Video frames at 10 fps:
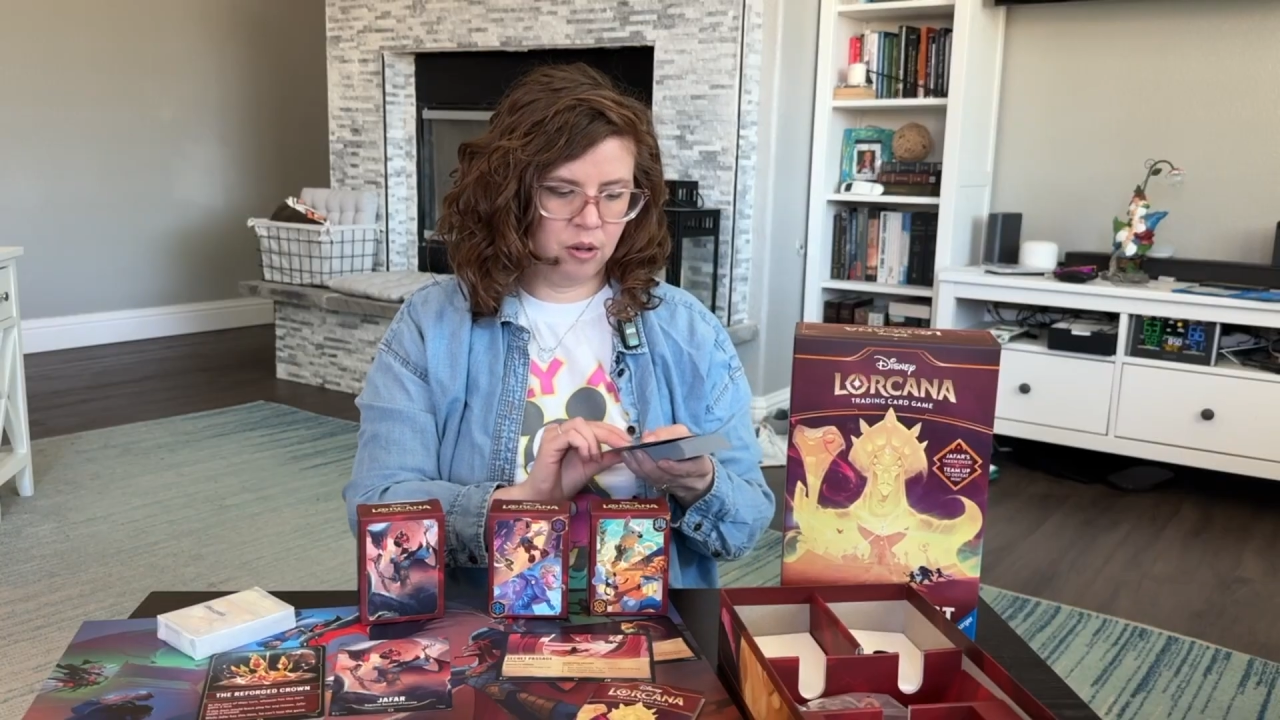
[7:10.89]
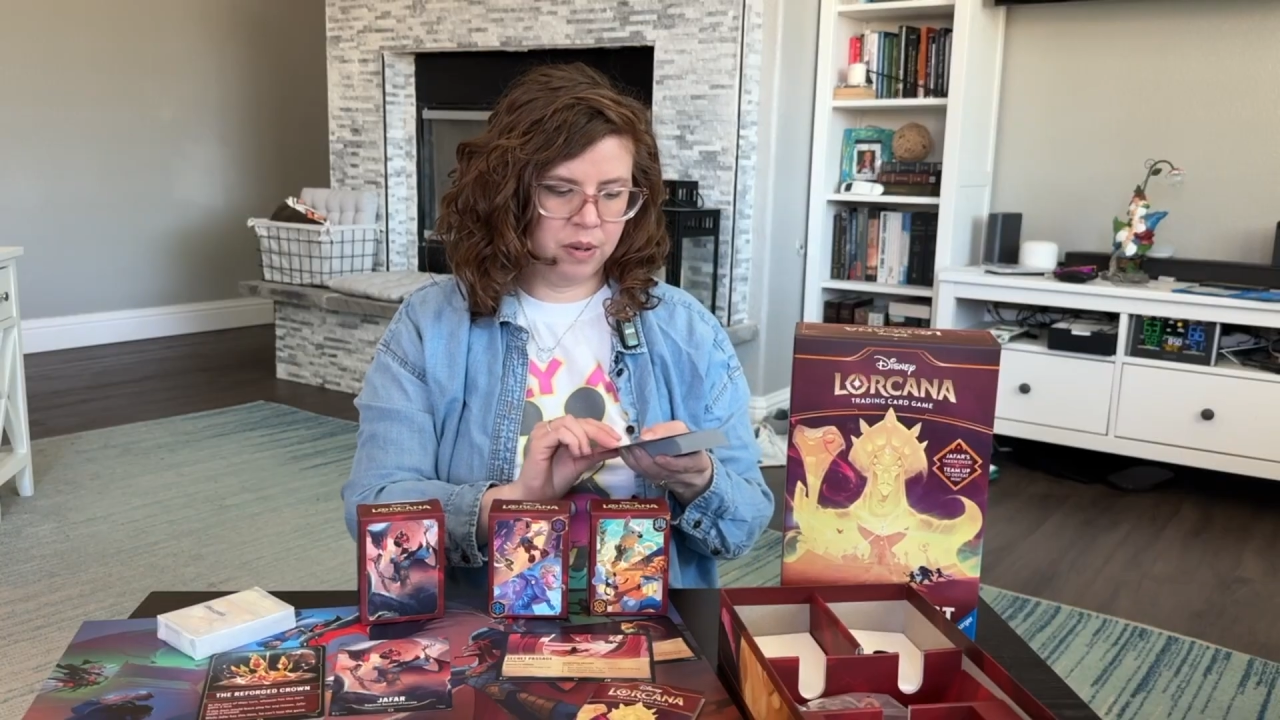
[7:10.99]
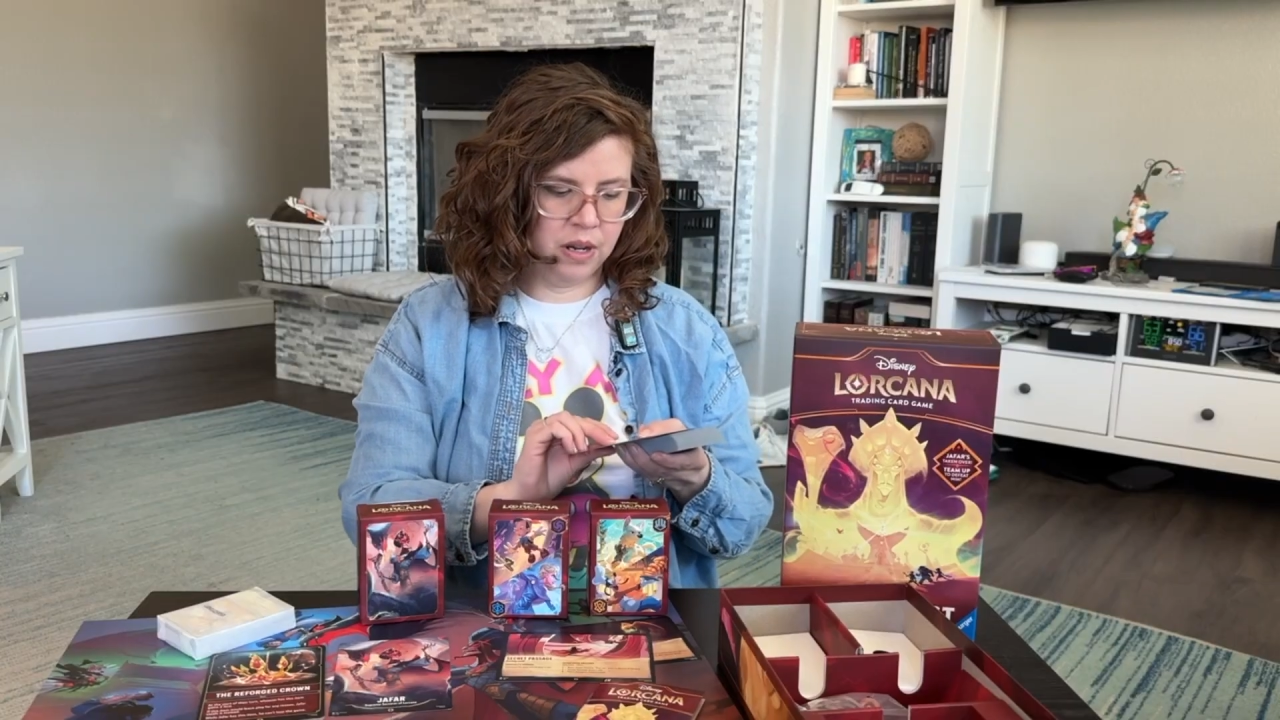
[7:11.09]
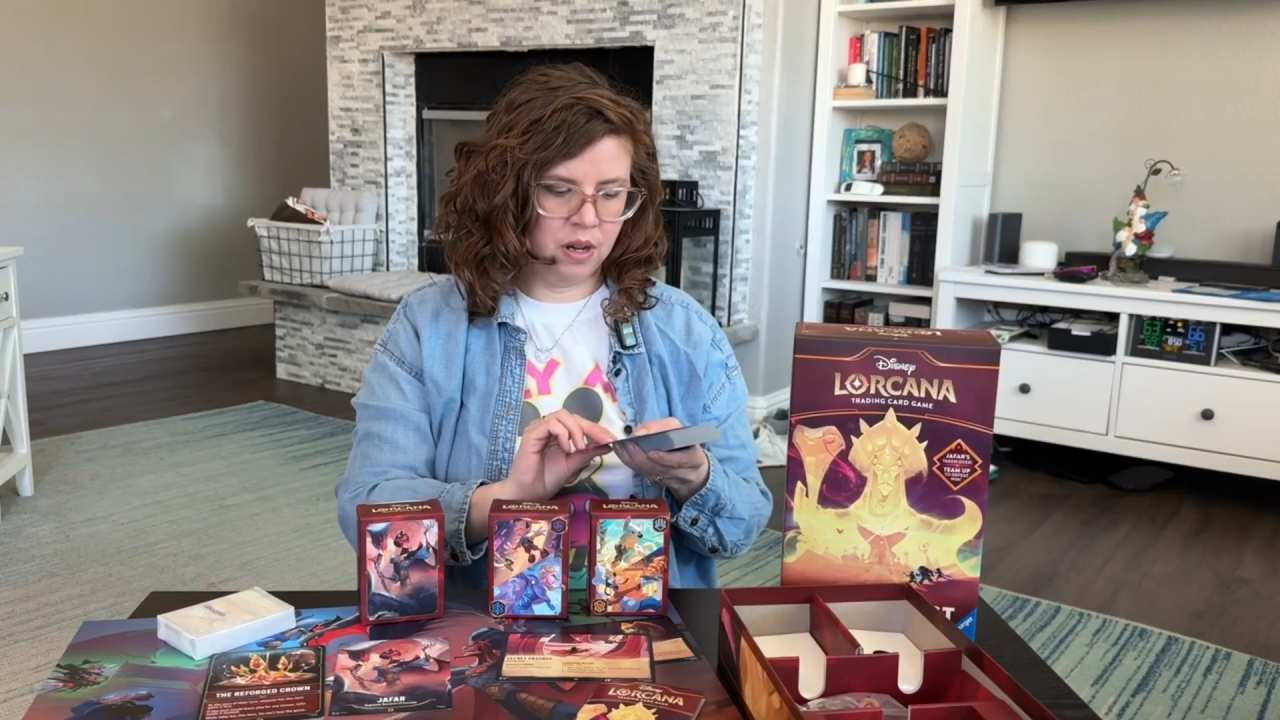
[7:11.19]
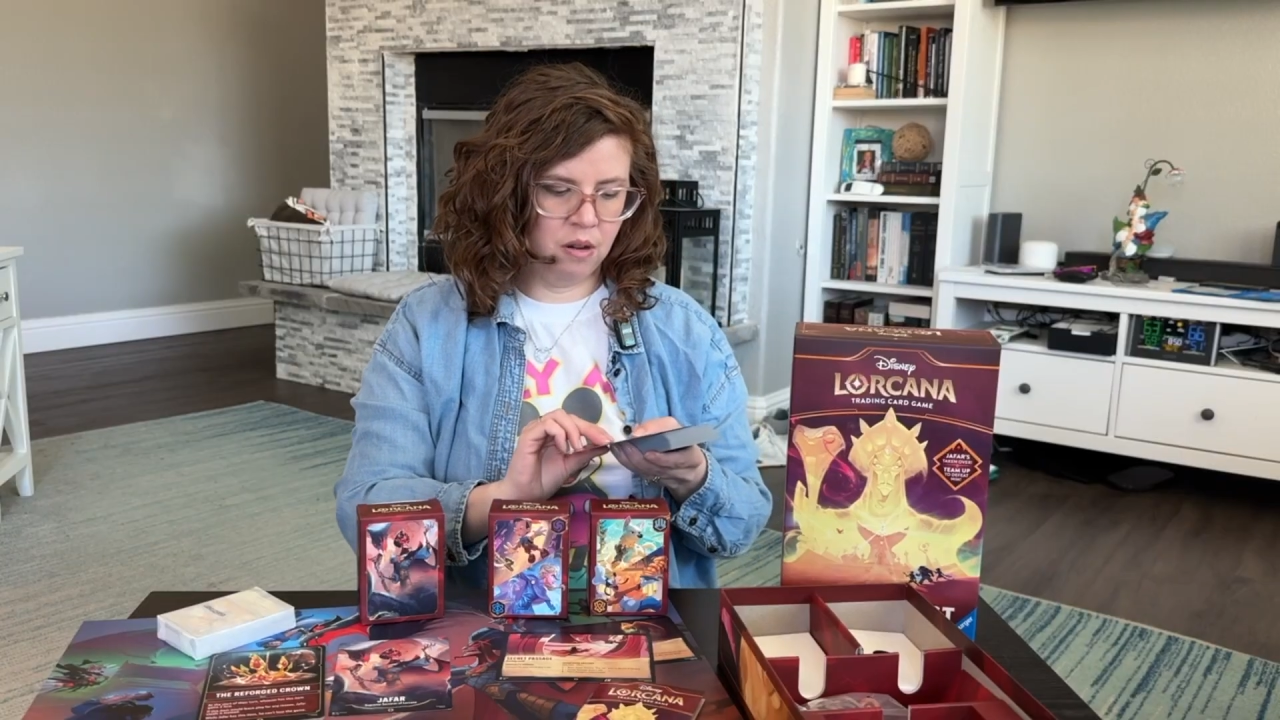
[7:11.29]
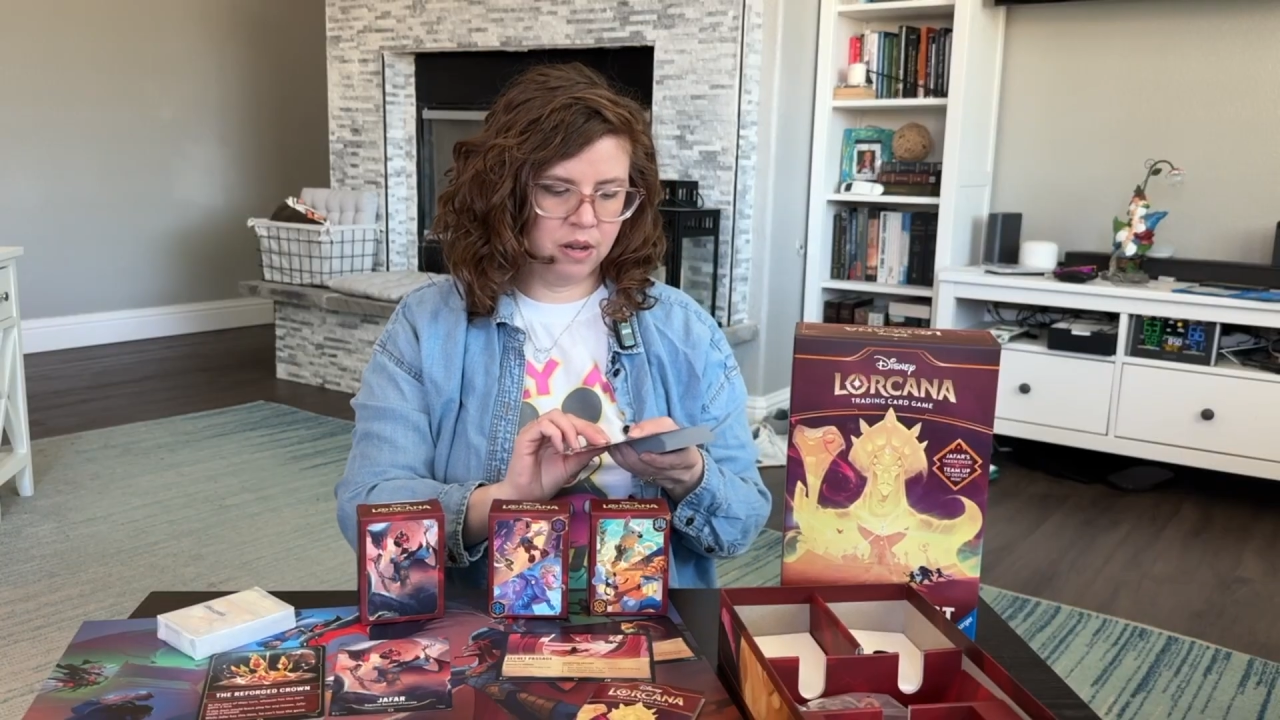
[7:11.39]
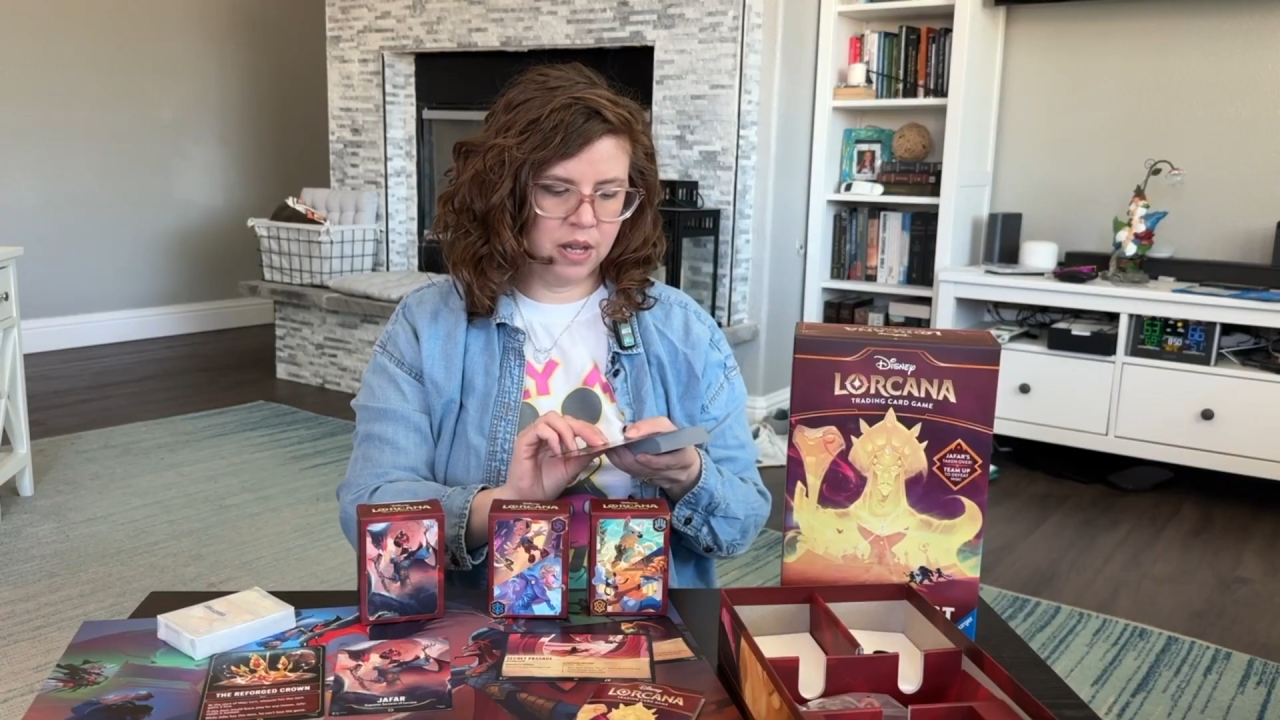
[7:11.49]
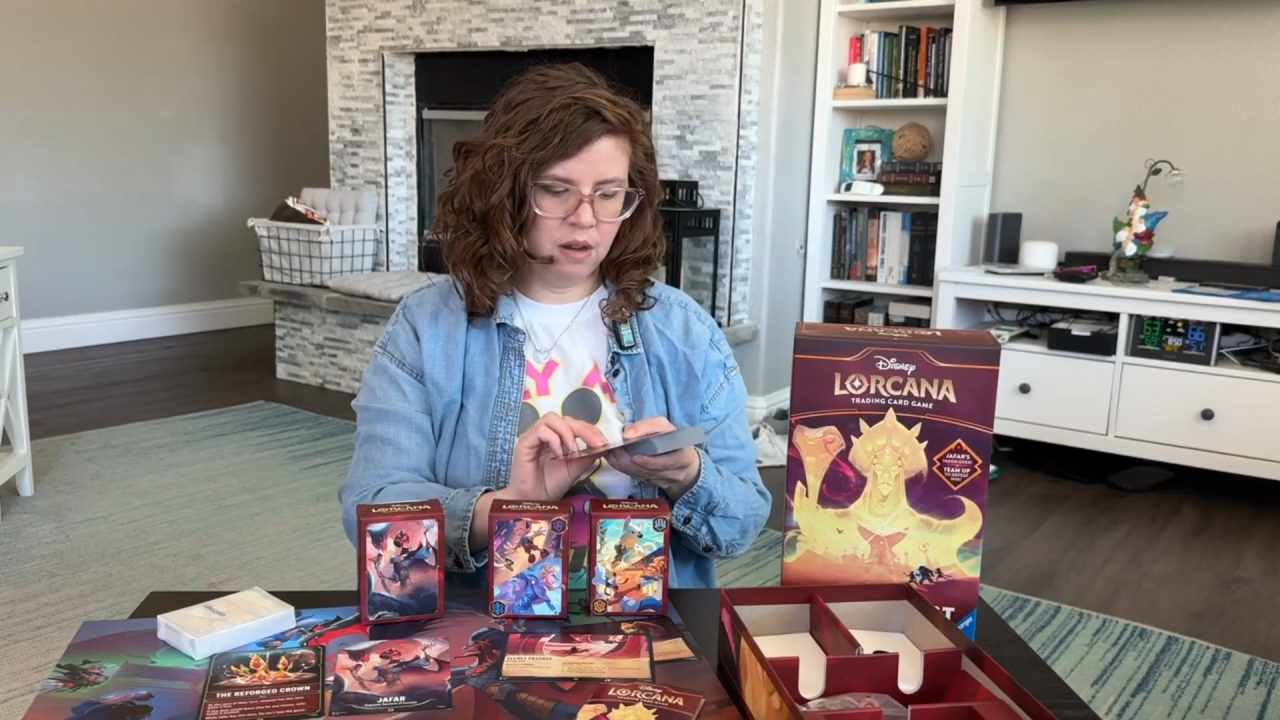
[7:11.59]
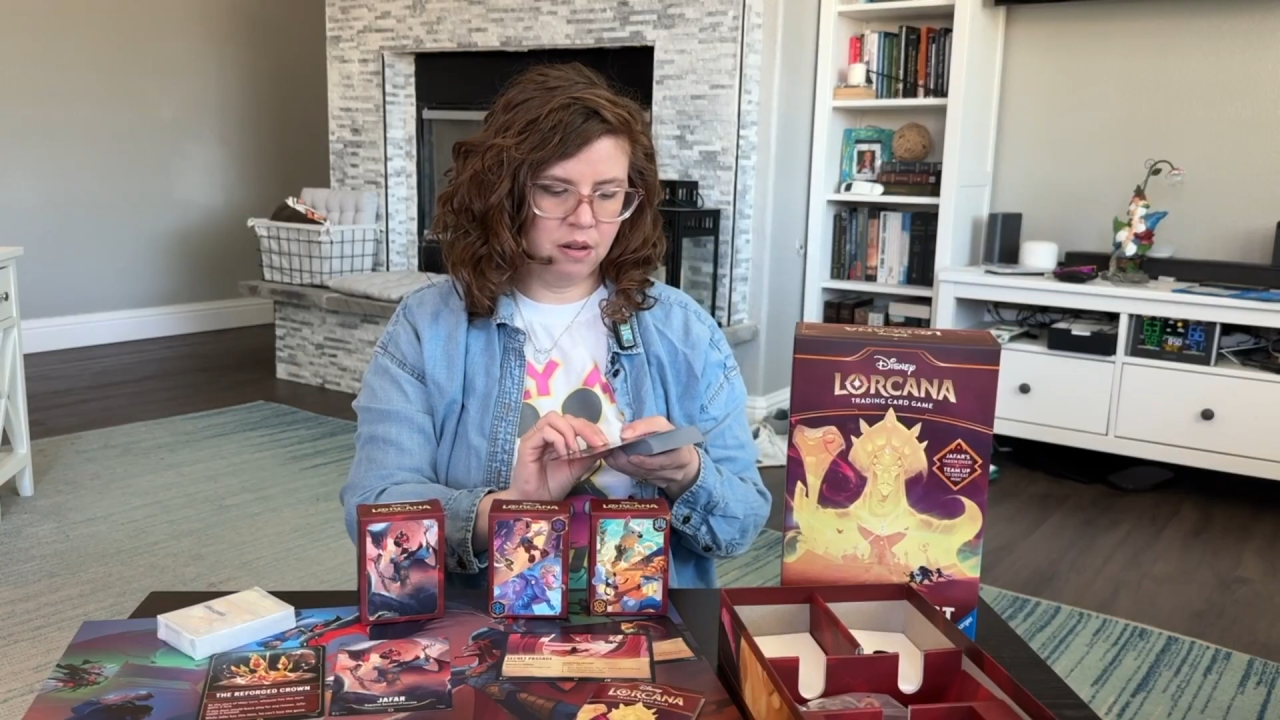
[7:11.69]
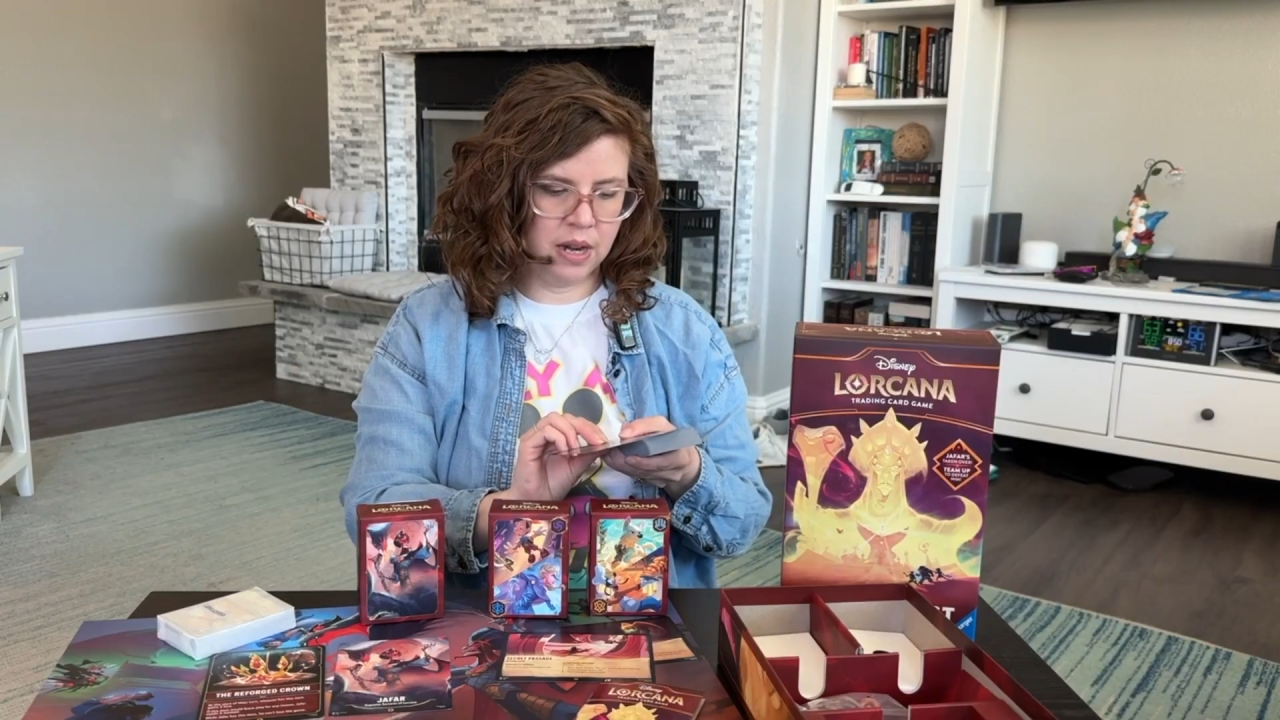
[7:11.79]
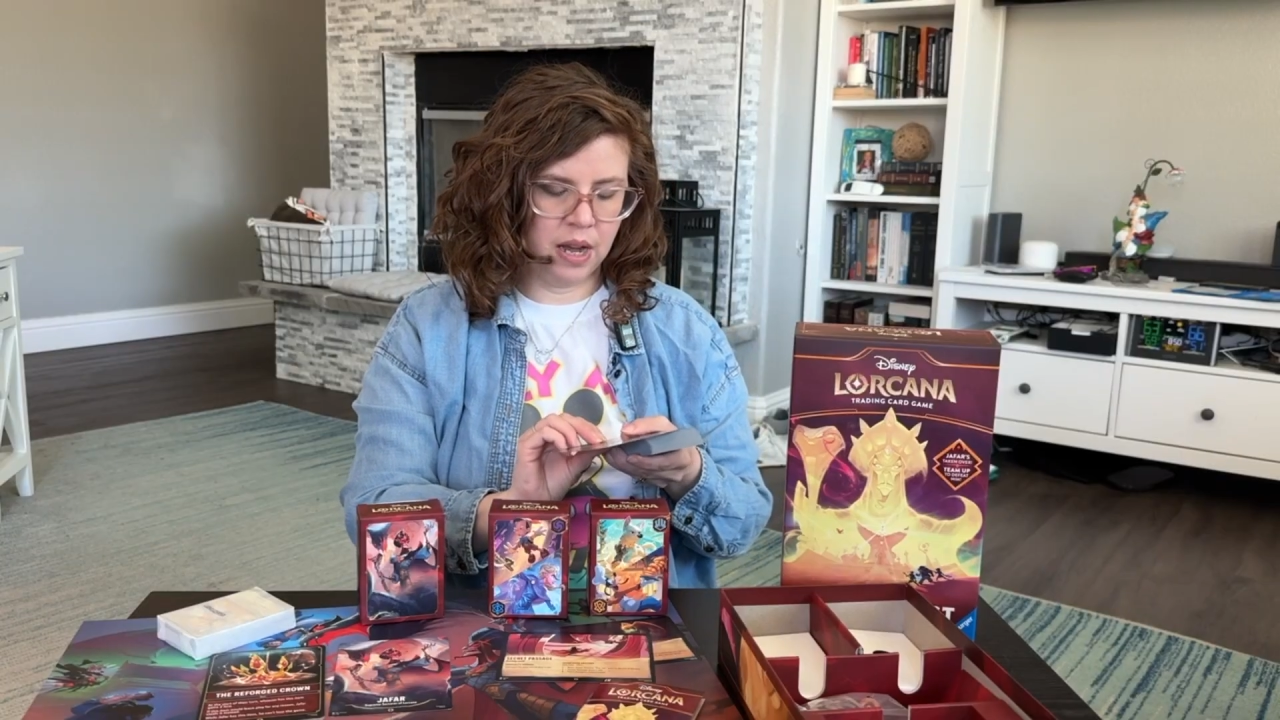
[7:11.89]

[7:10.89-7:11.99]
Pinocchio and